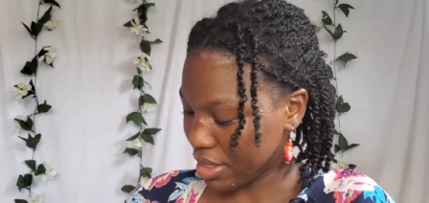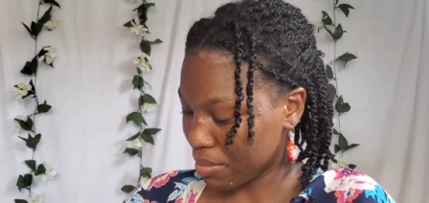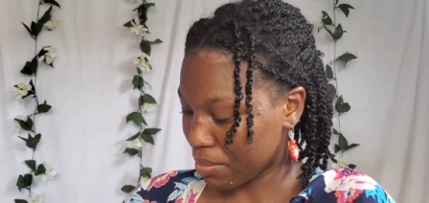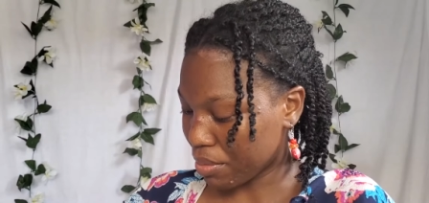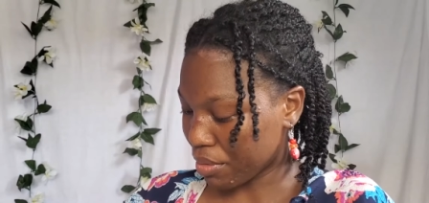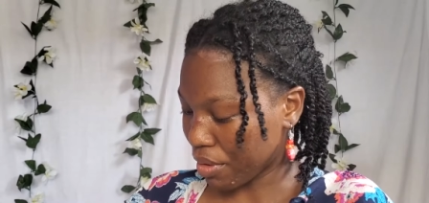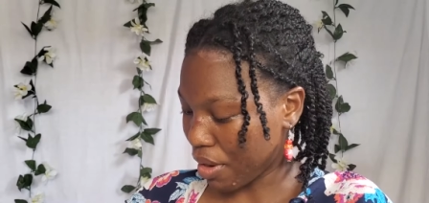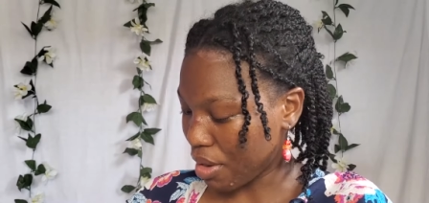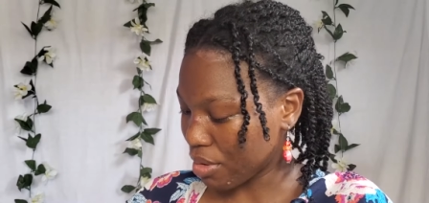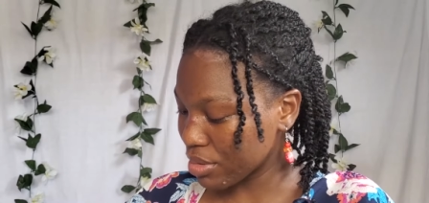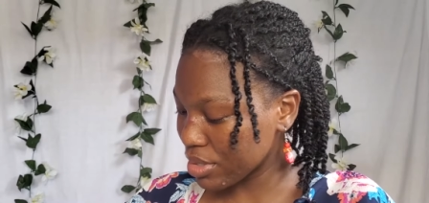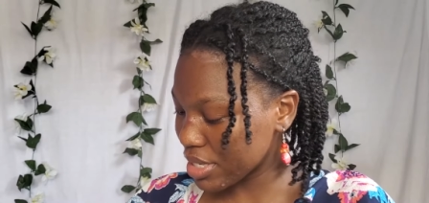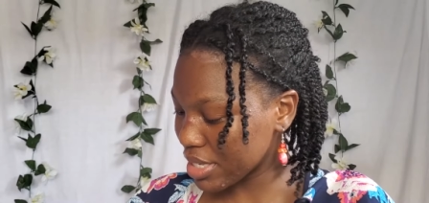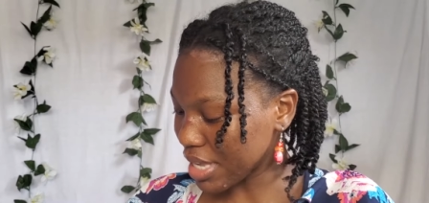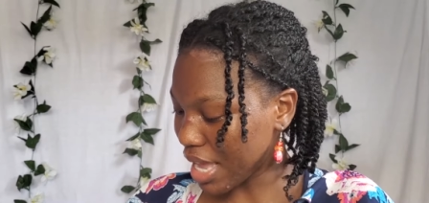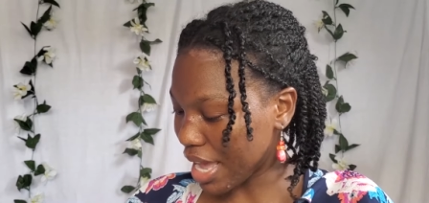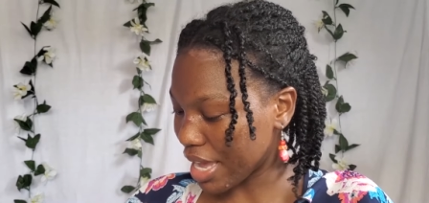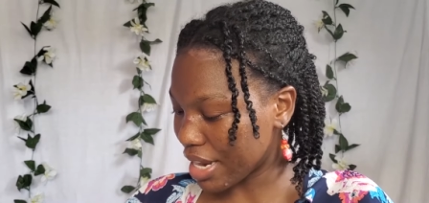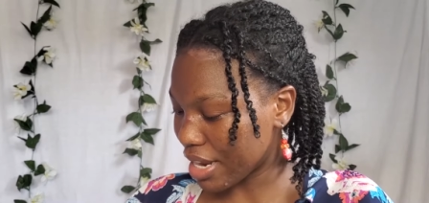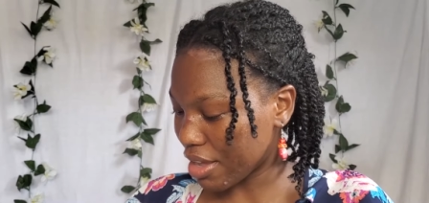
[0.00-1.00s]
the brown
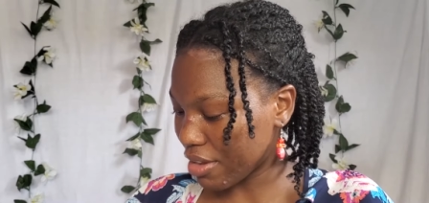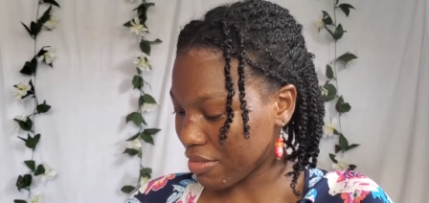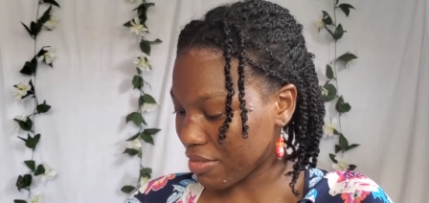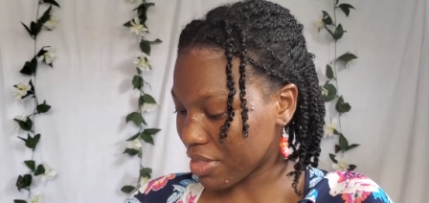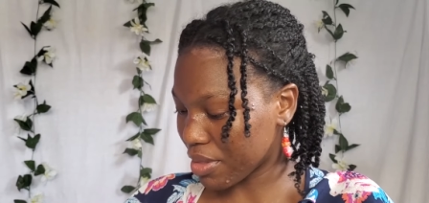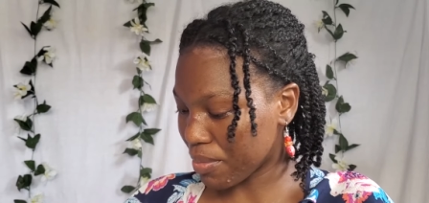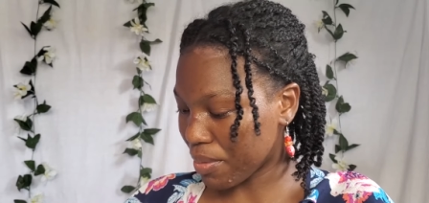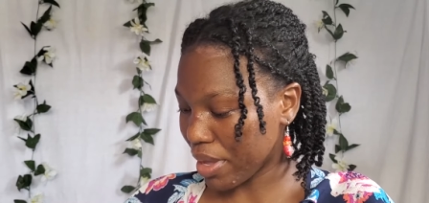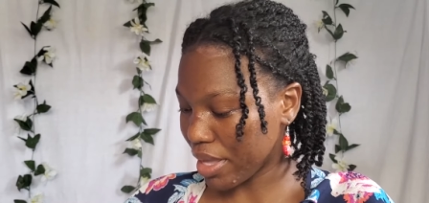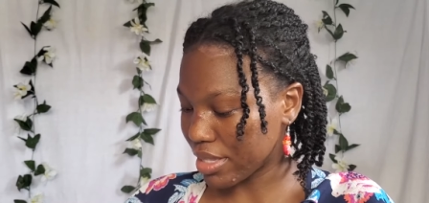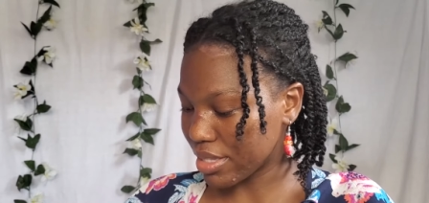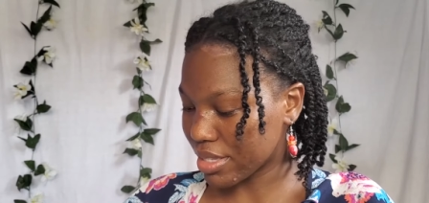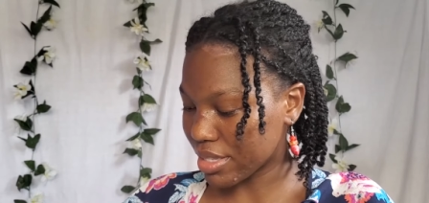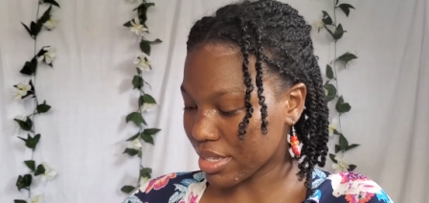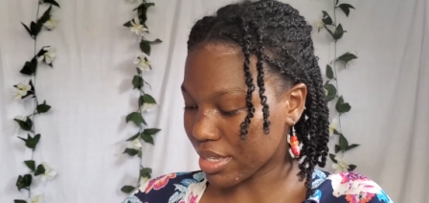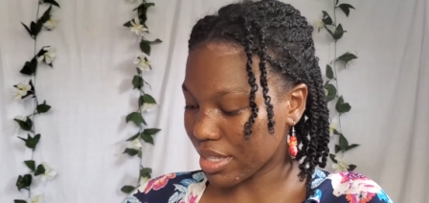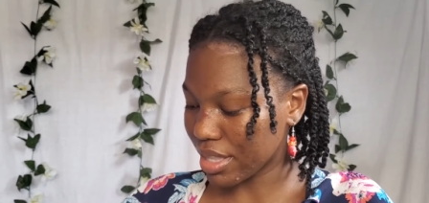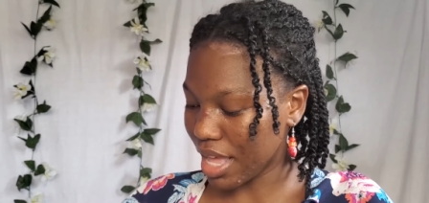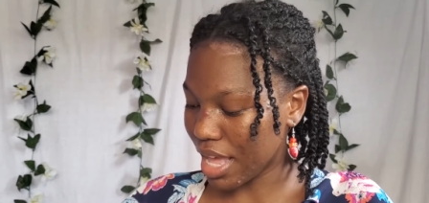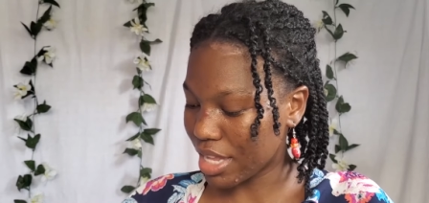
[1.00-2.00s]
side of the
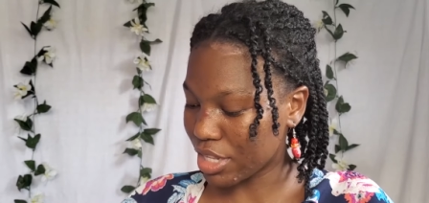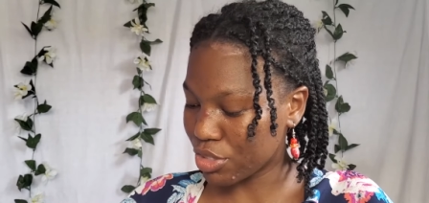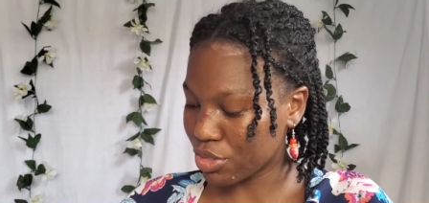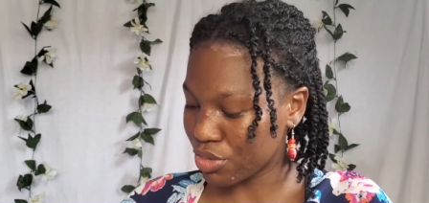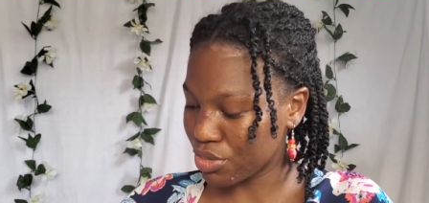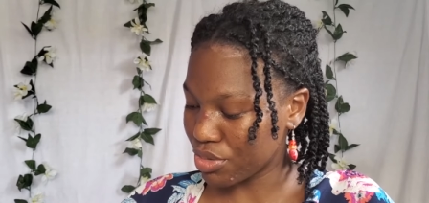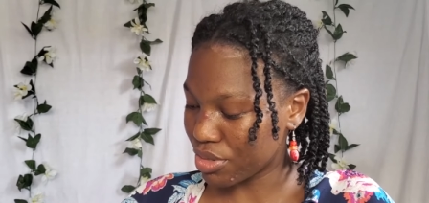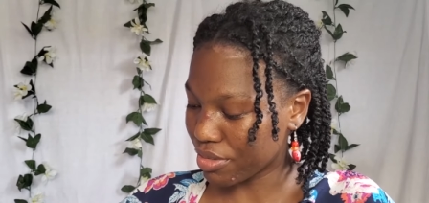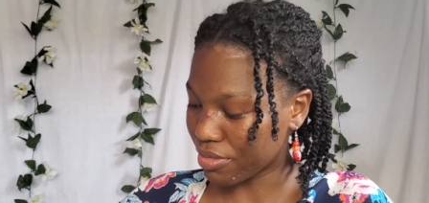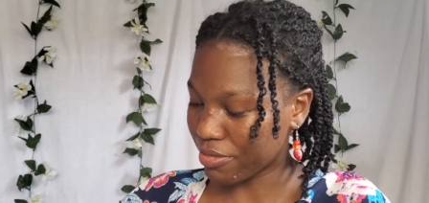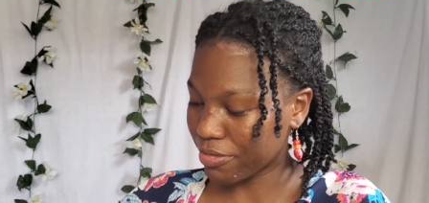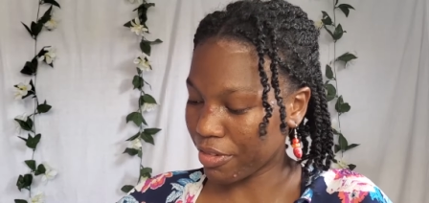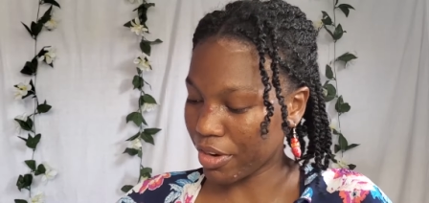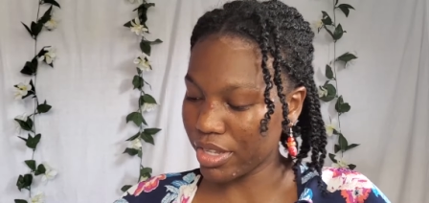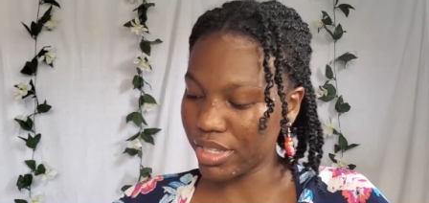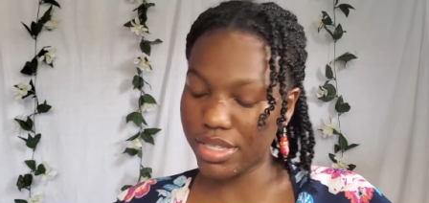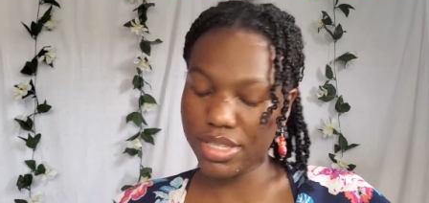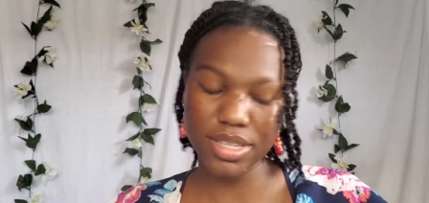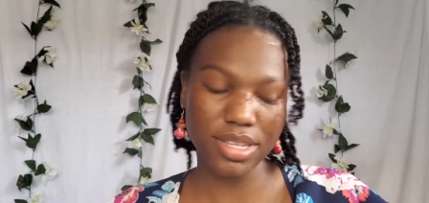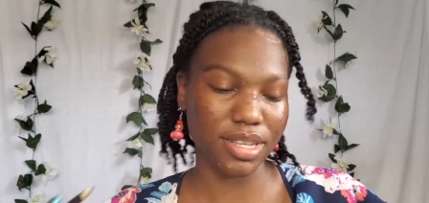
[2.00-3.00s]
pencil and do the
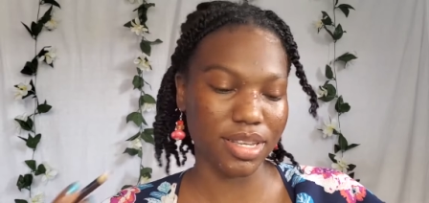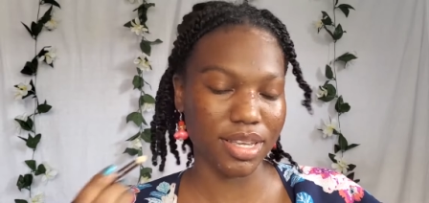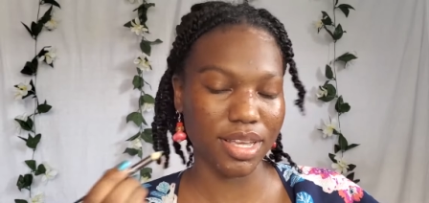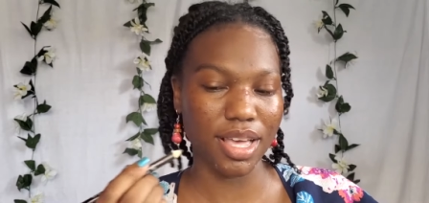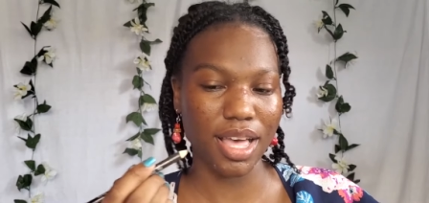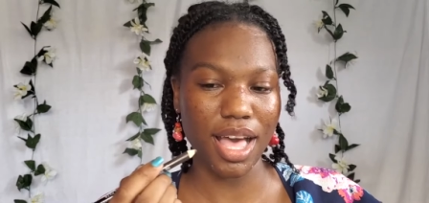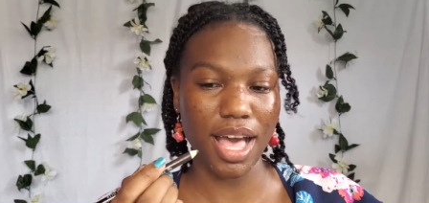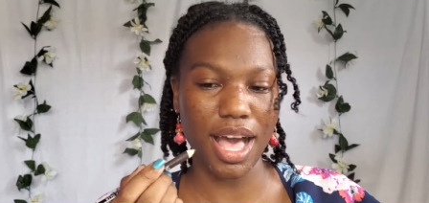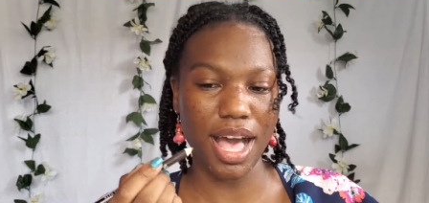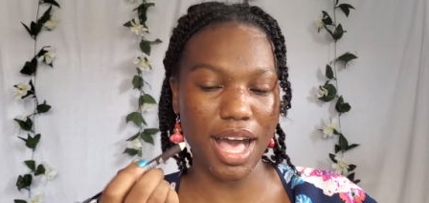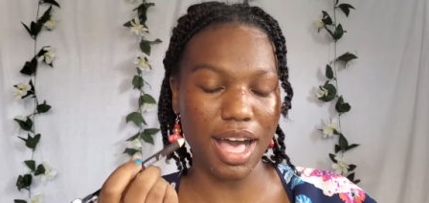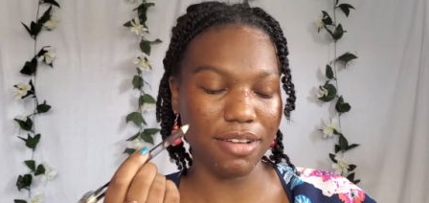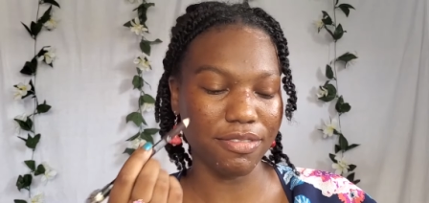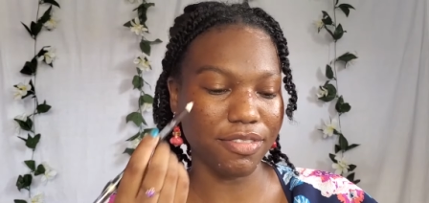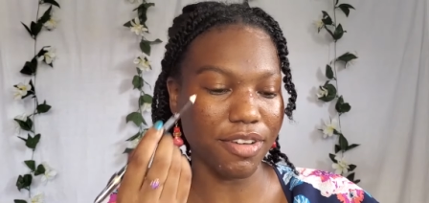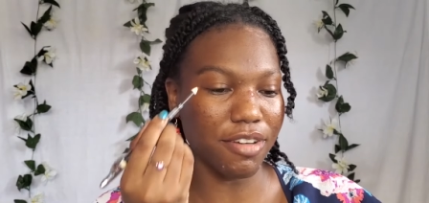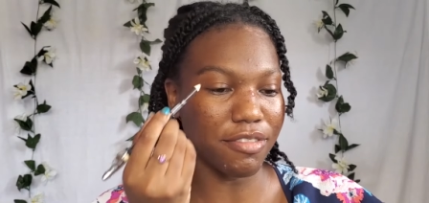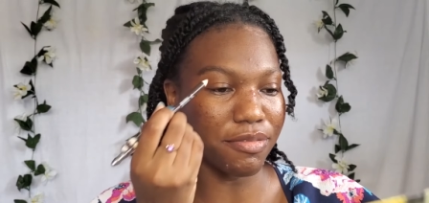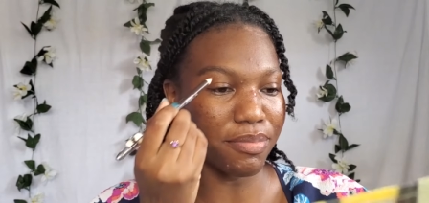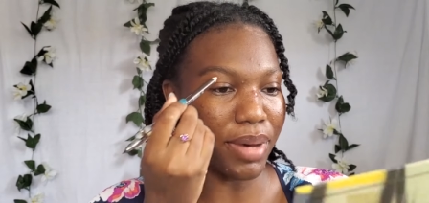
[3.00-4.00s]
front half
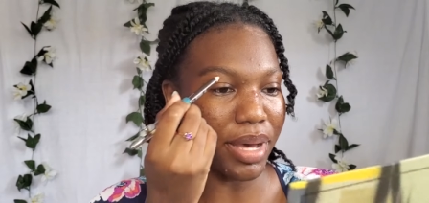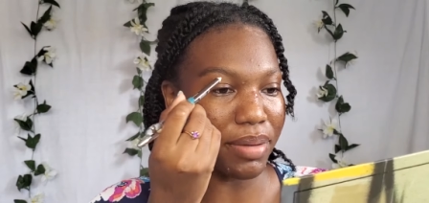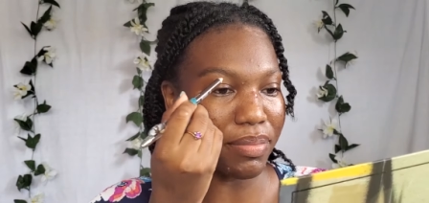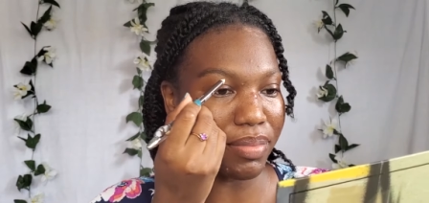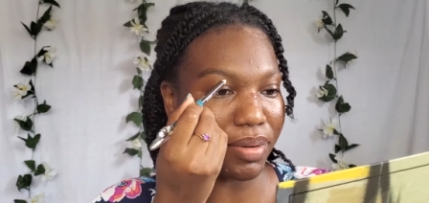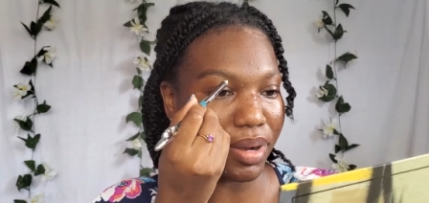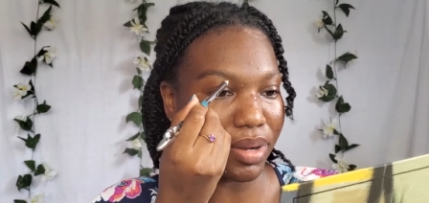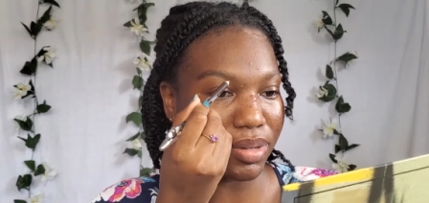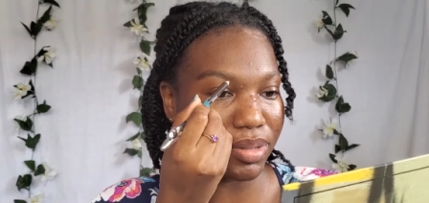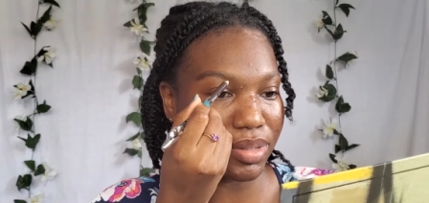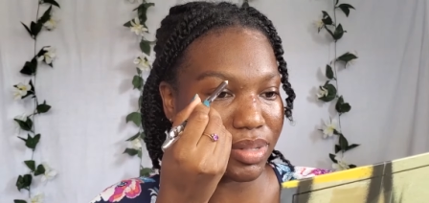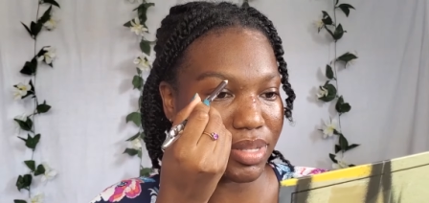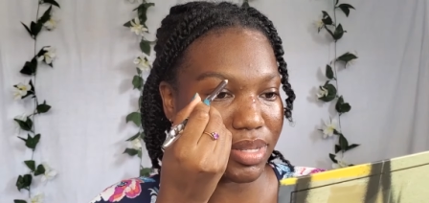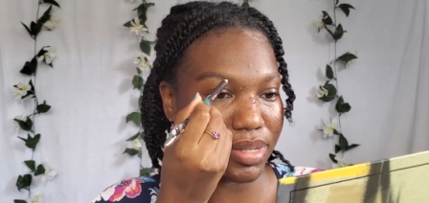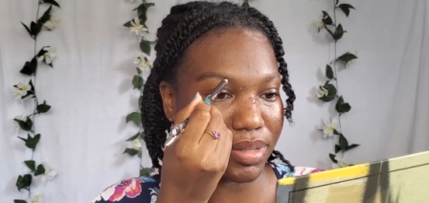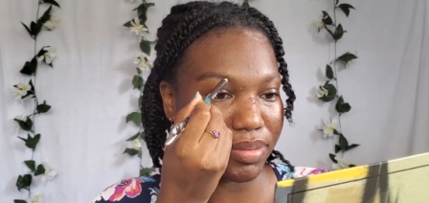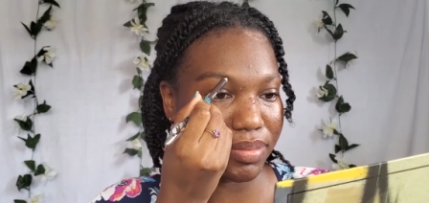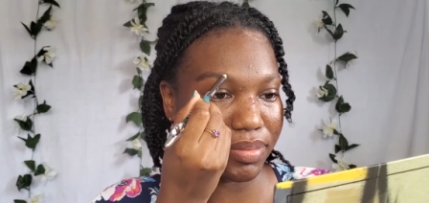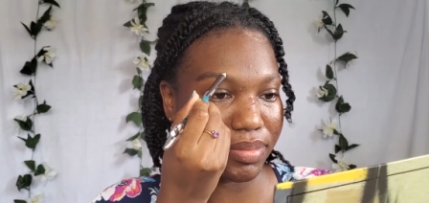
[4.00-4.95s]
of my brows.